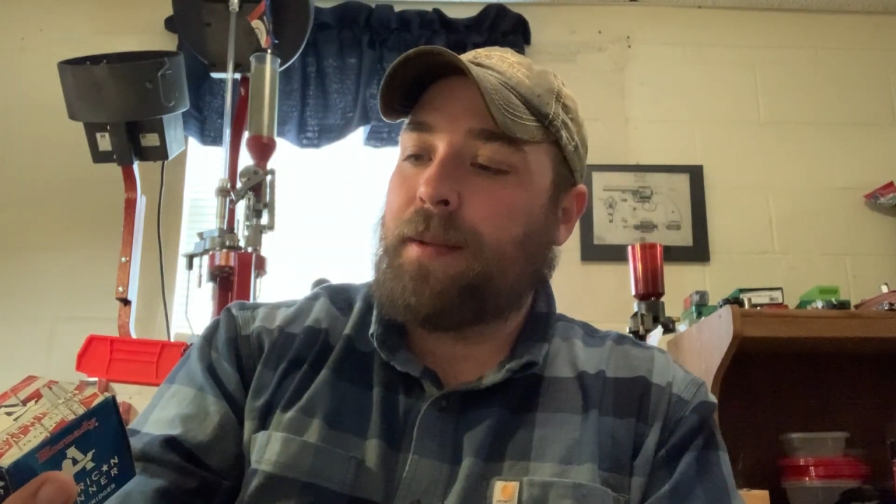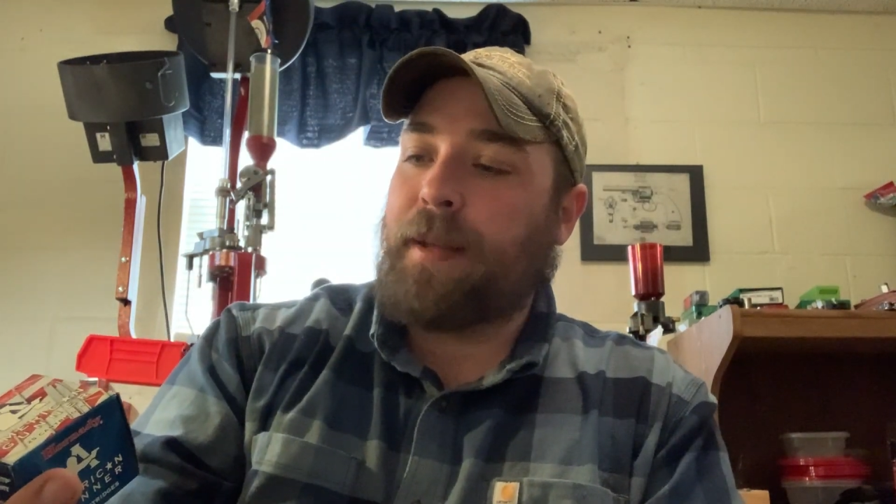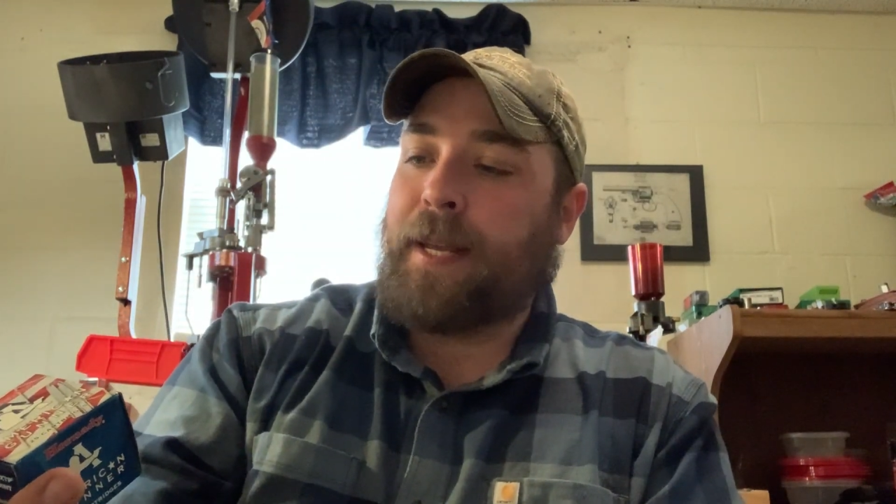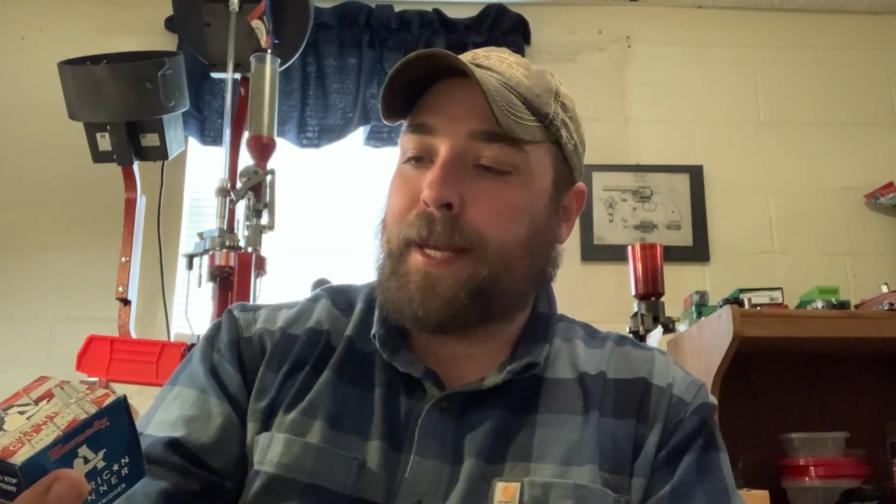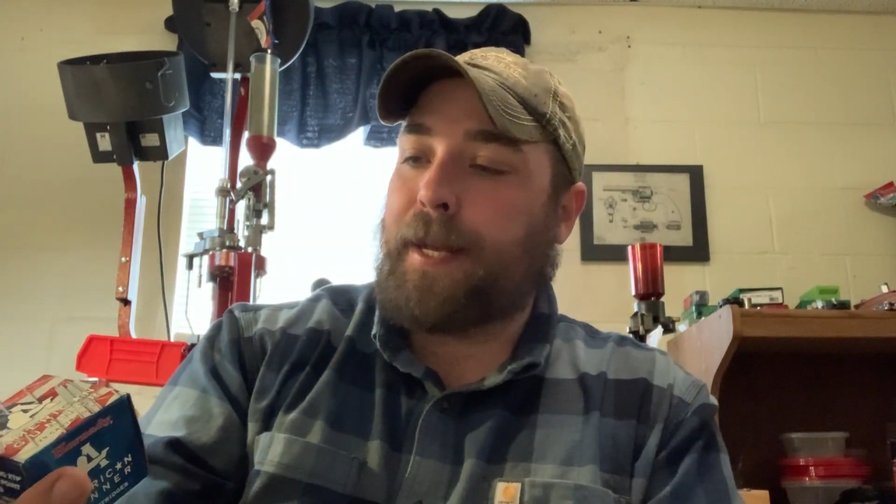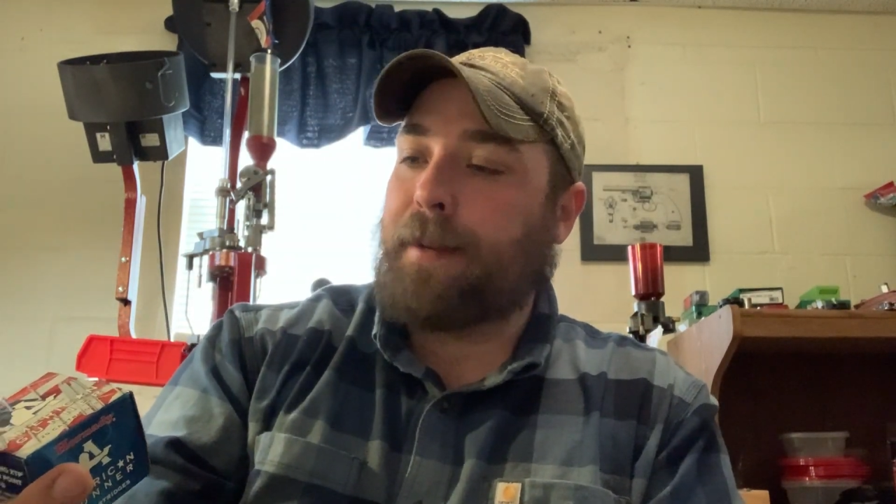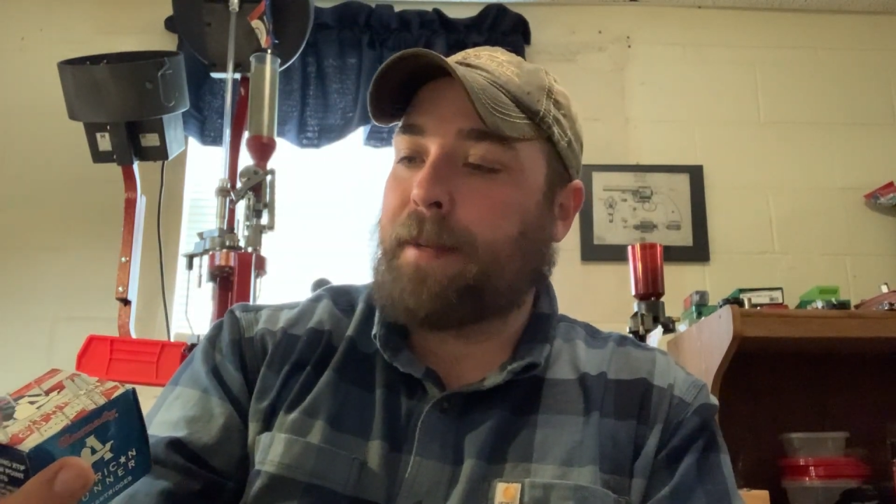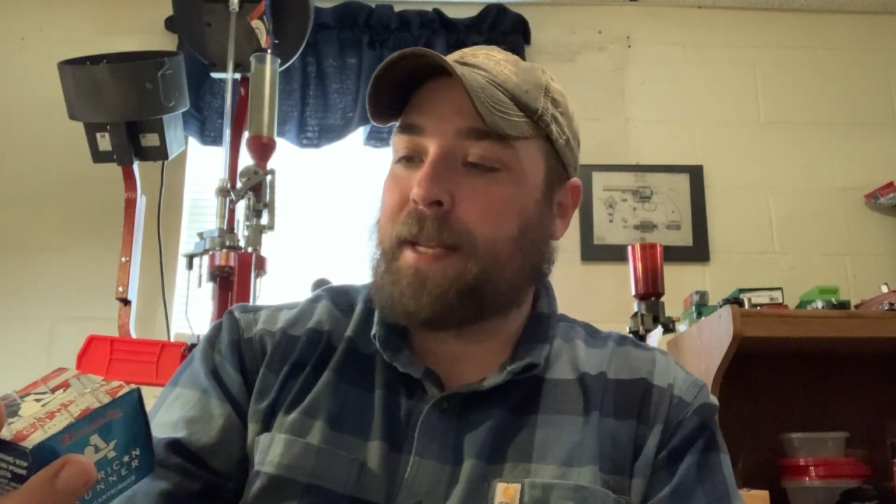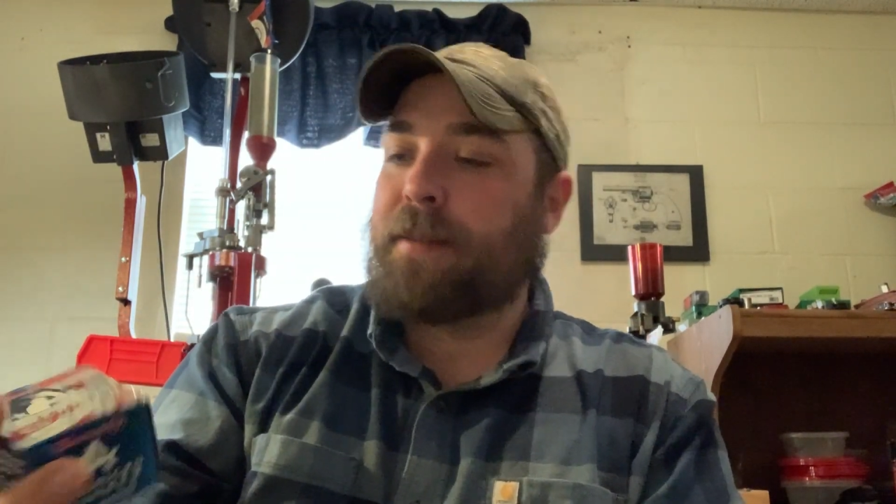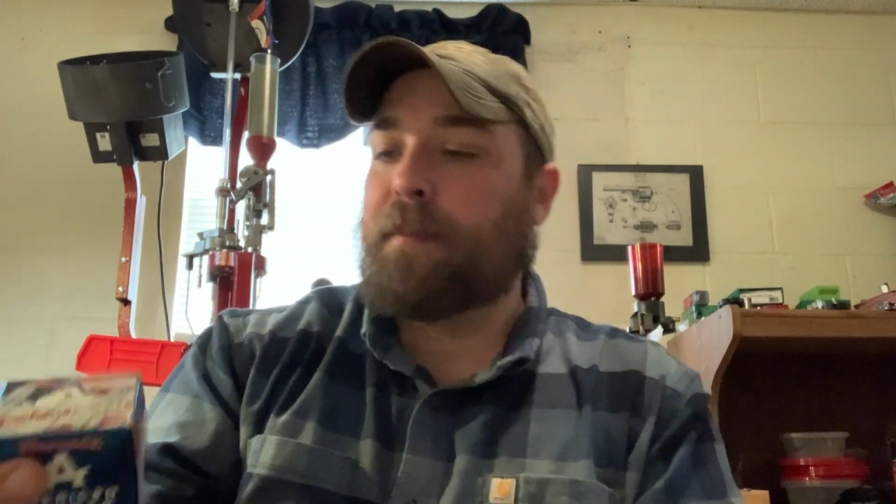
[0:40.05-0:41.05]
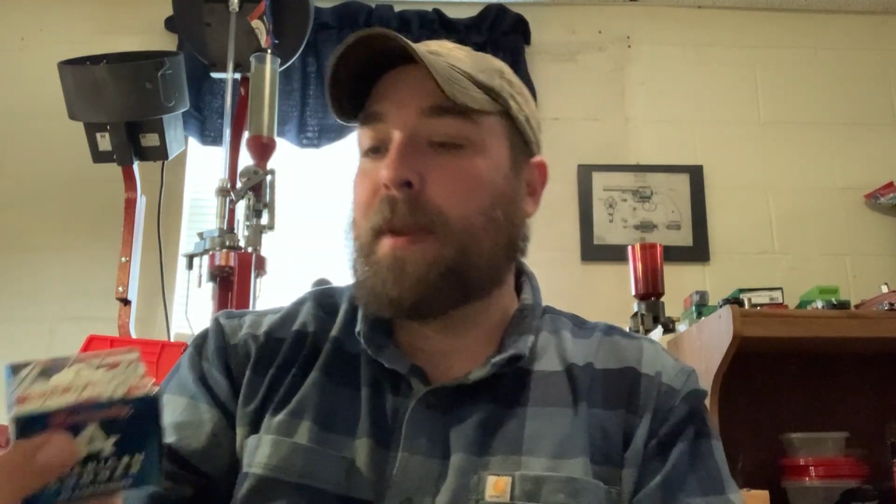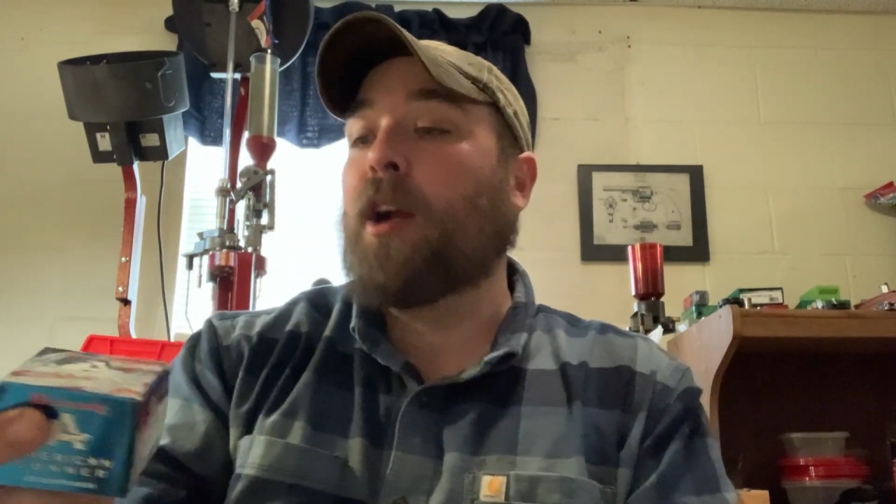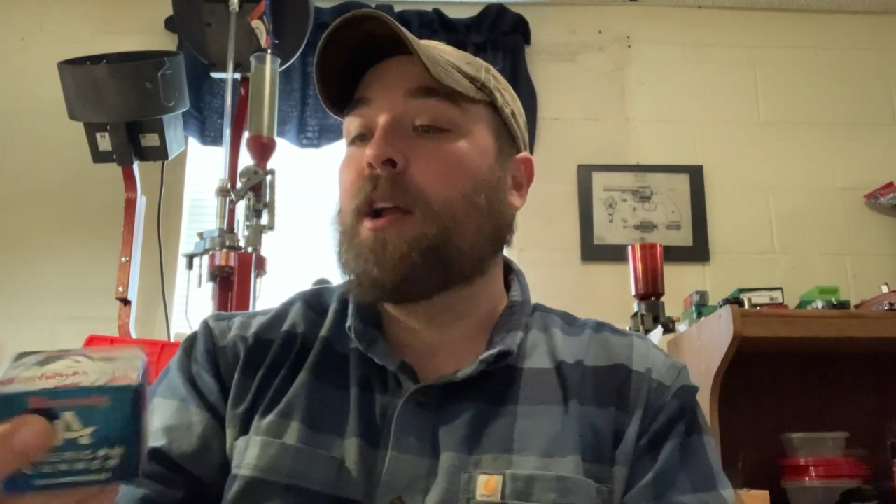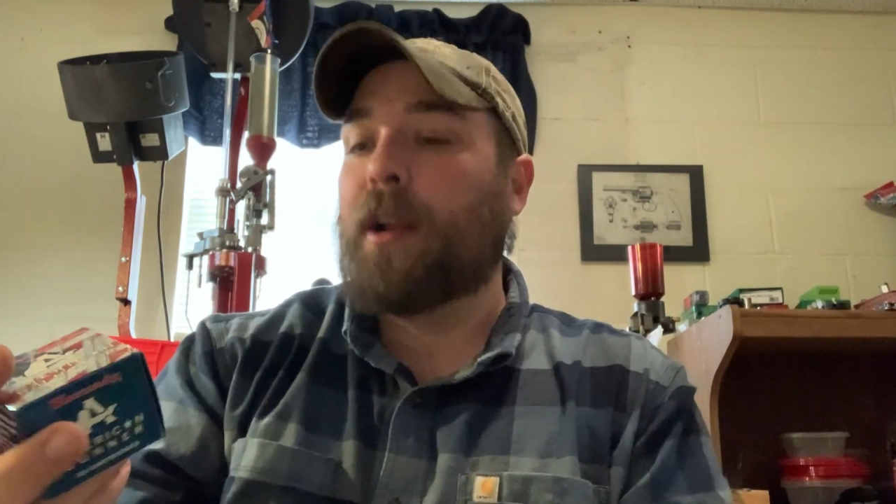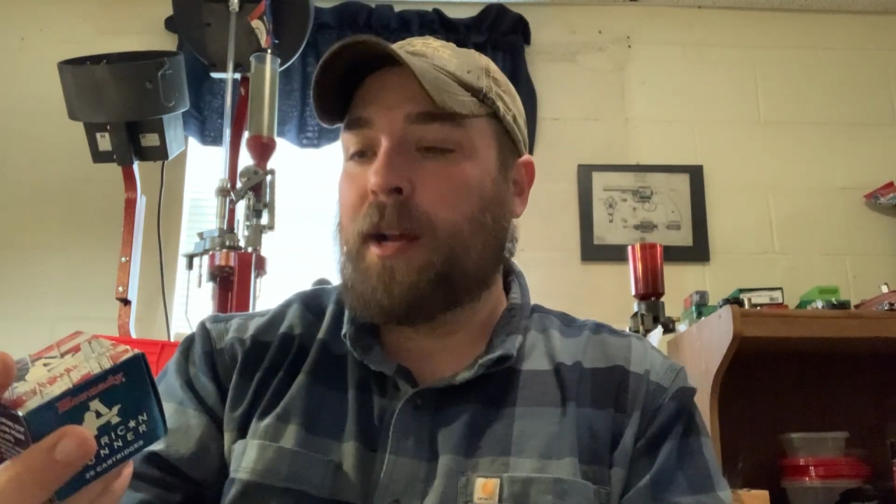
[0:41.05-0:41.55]
I guess
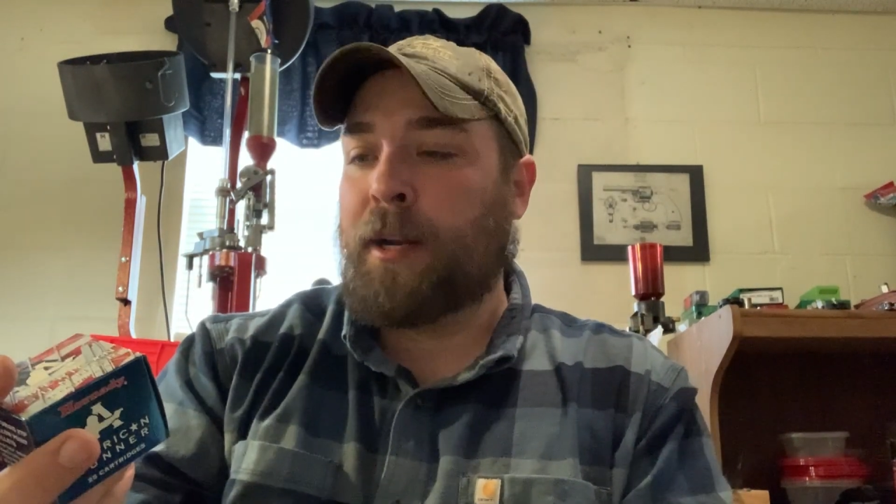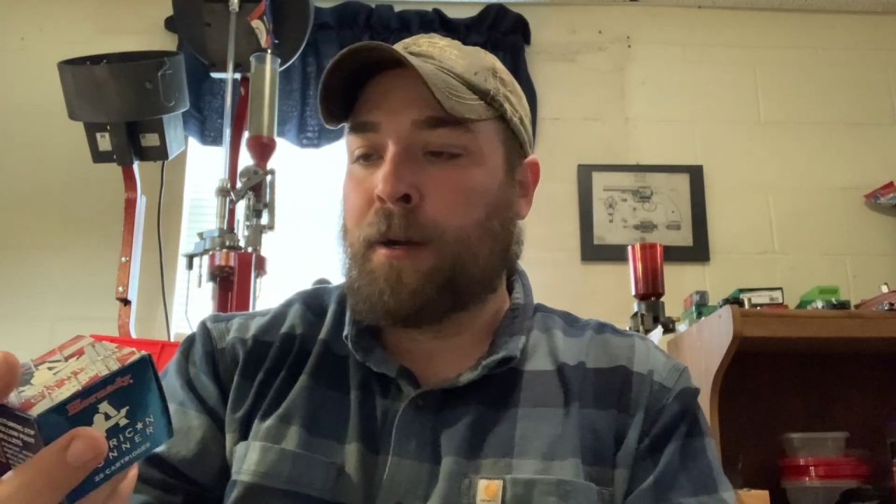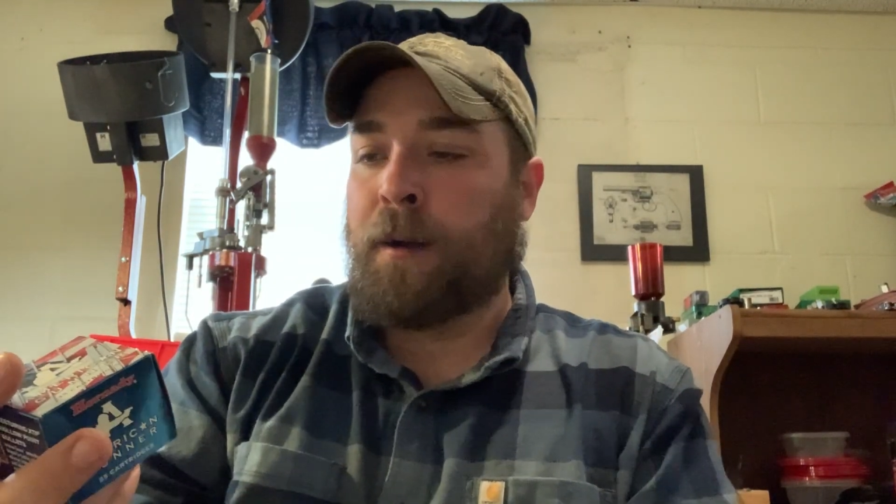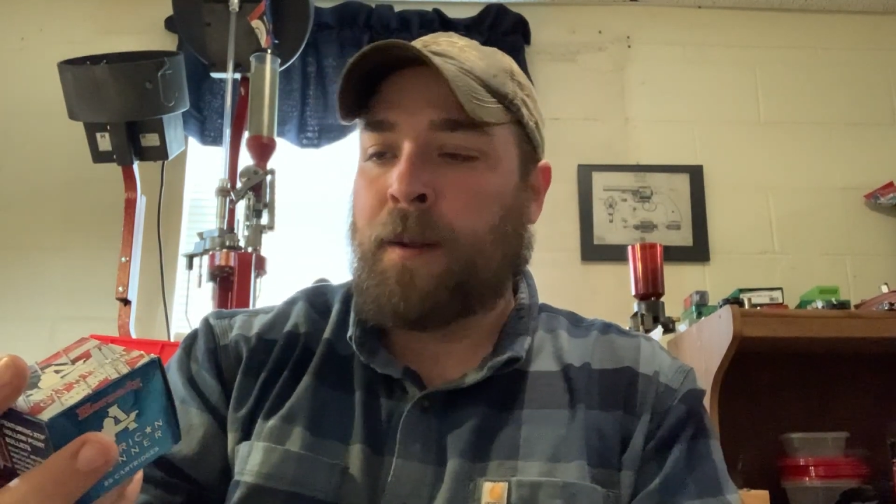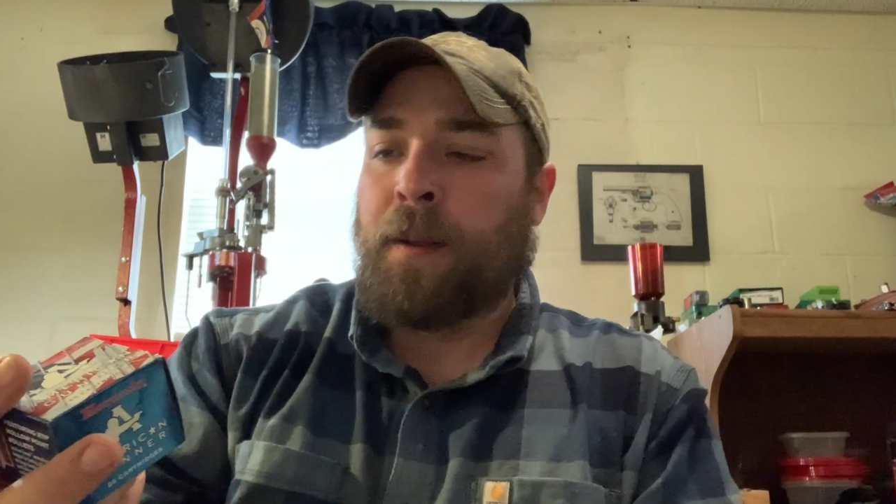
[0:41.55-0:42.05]
American Gunner.